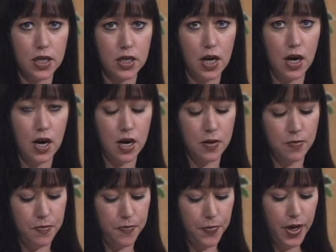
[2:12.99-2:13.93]

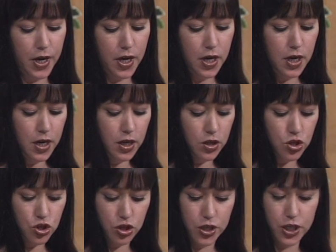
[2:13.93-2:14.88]

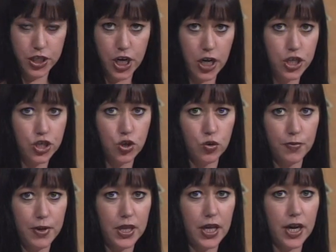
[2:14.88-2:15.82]
The judge told
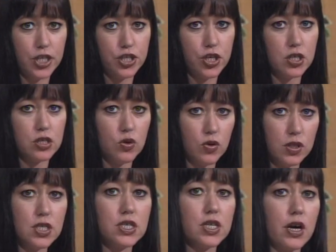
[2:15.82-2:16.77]
me that I should have sold the
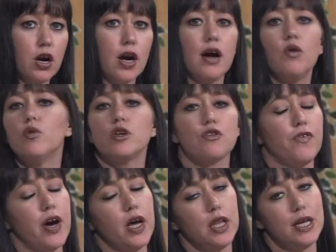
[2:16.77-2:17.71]
cigarette, which
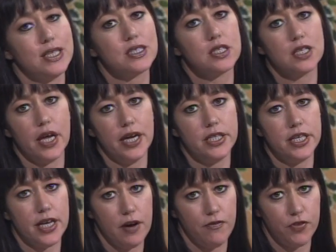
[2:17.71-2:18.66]
violates
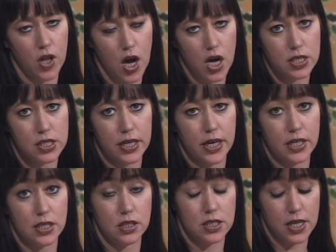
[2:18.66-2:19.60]
ATF laws,
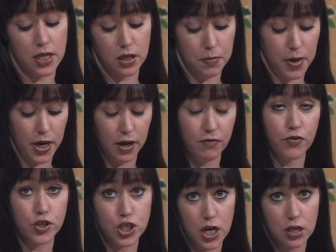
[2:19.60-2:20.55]
and sent the money in for
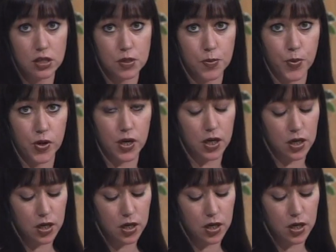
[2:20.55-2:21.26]
child support.